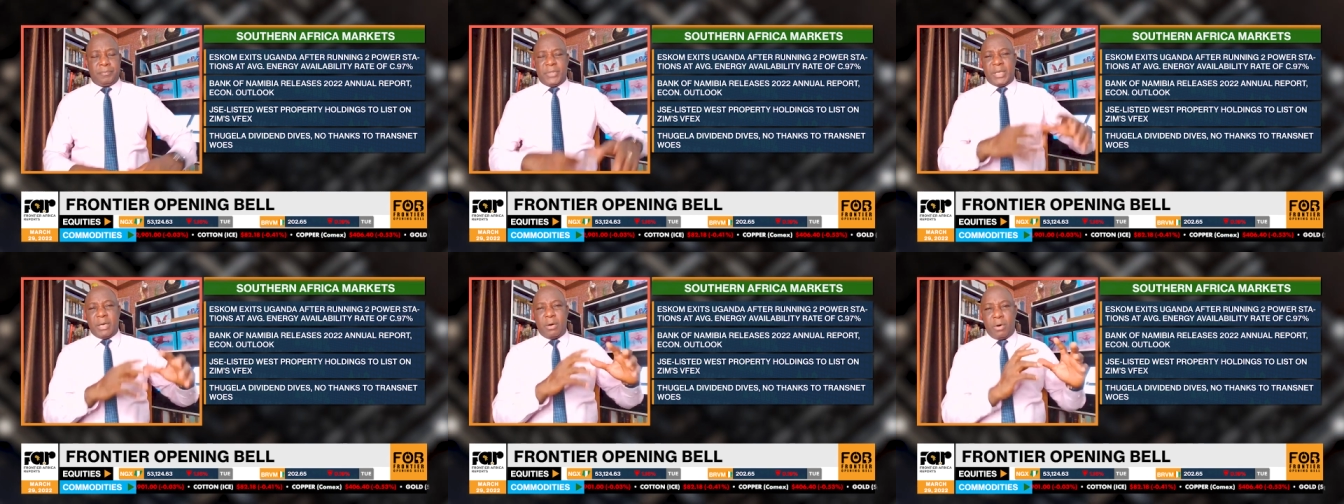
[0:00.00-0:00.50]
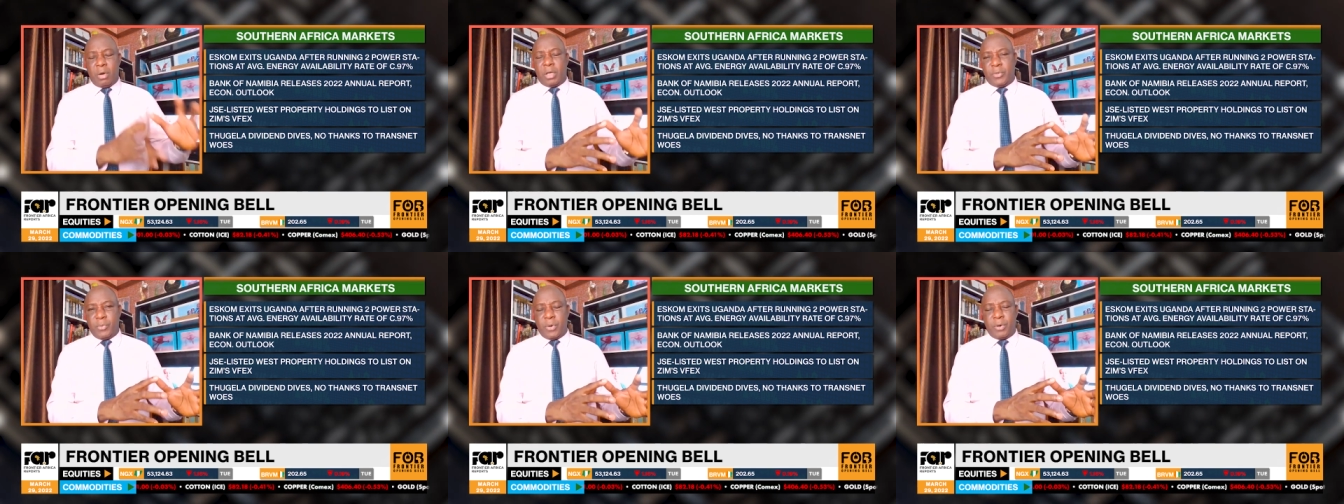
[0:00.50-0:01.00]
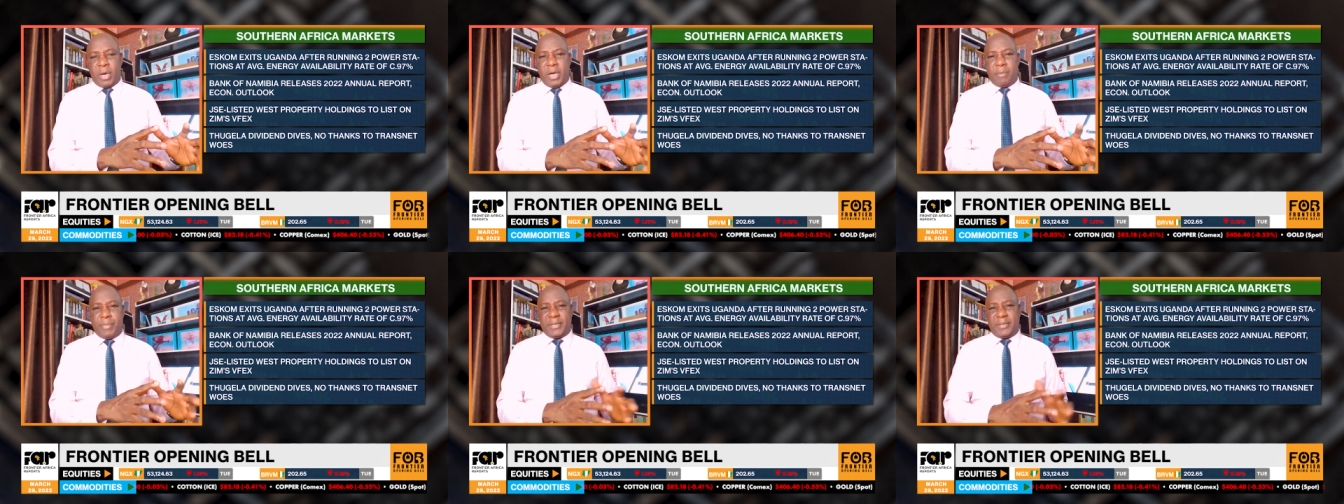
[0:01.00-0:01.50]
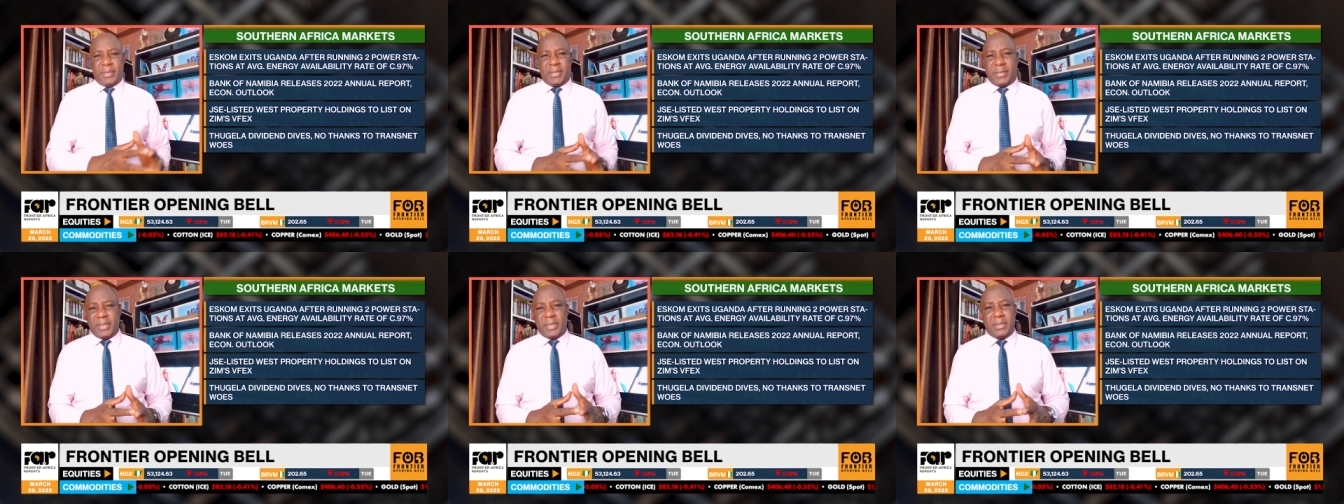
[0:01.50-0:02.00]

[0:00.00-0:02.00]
did a whole lot more running business in